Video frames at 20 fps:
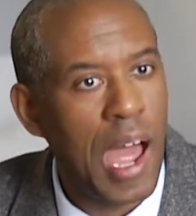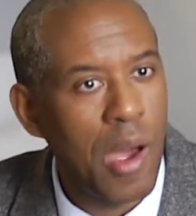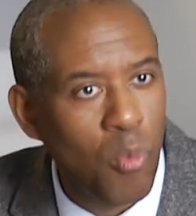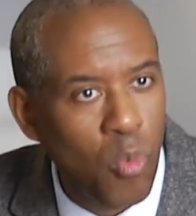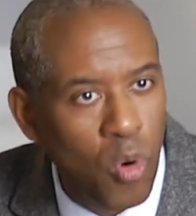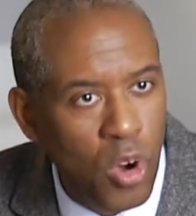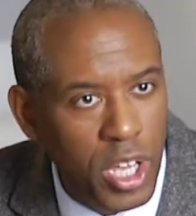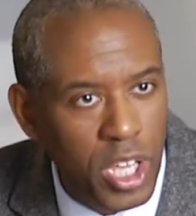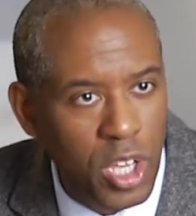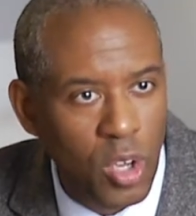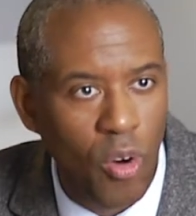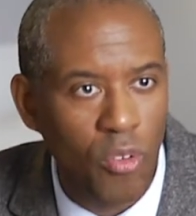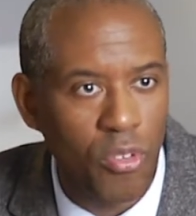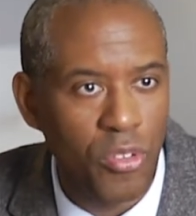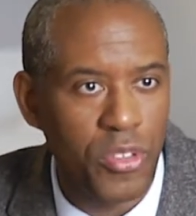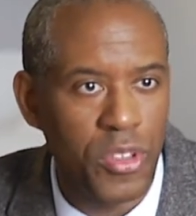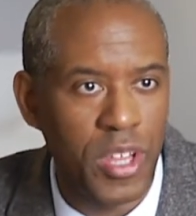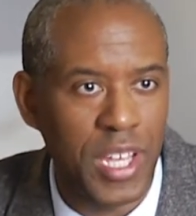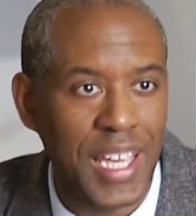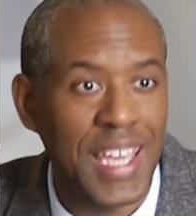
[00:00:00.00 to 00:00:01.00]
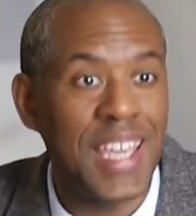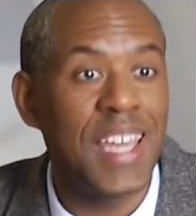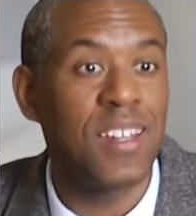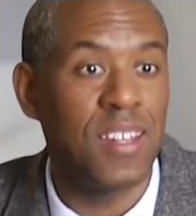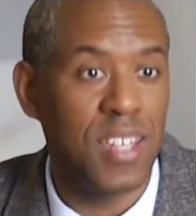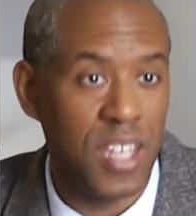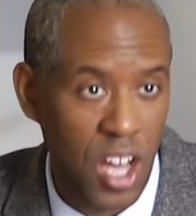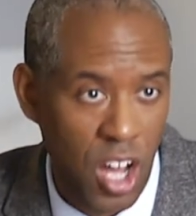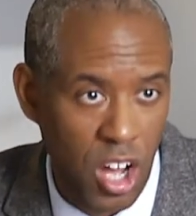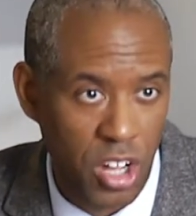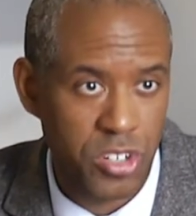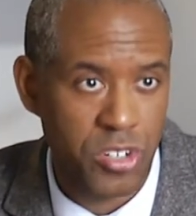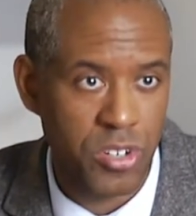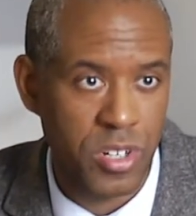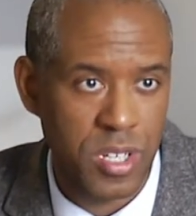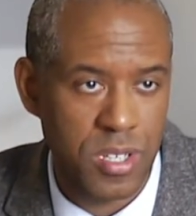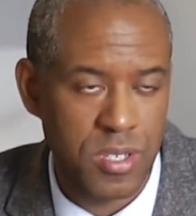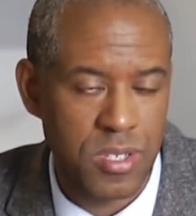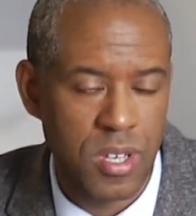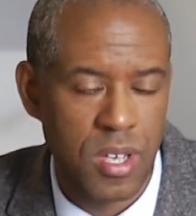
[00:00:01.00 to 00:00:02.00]
working on the kidney
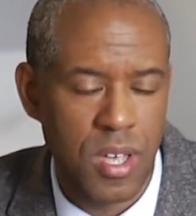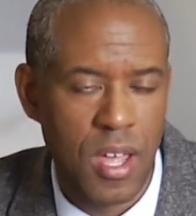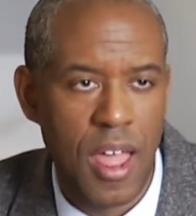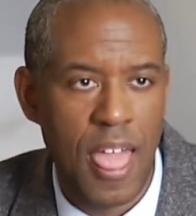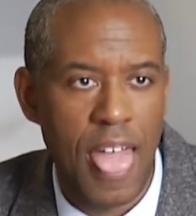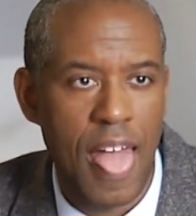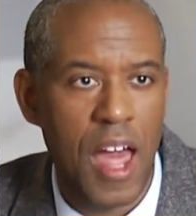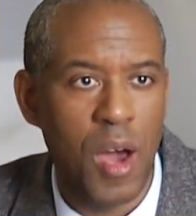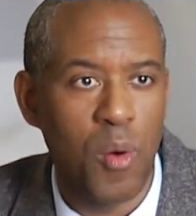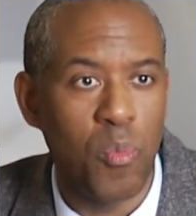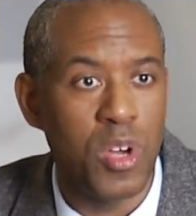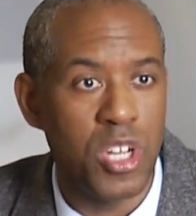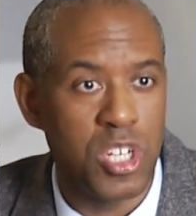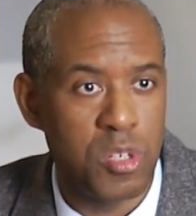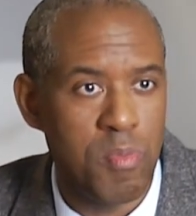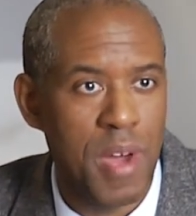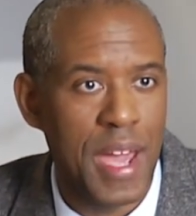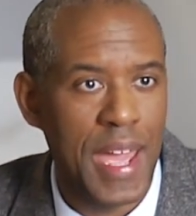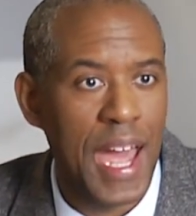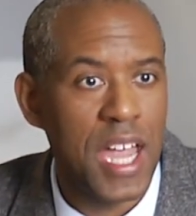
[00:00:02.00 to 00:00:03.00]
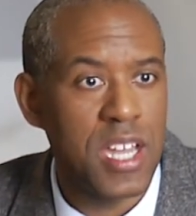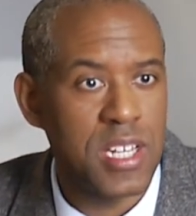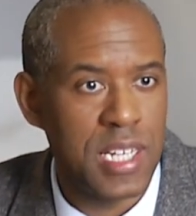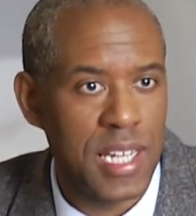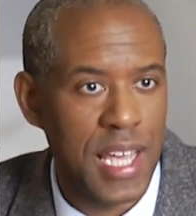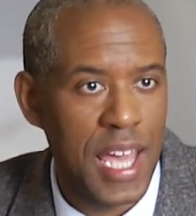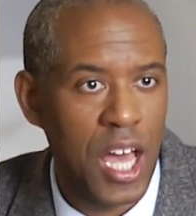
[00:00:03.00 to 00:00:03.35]
arteries, which may actually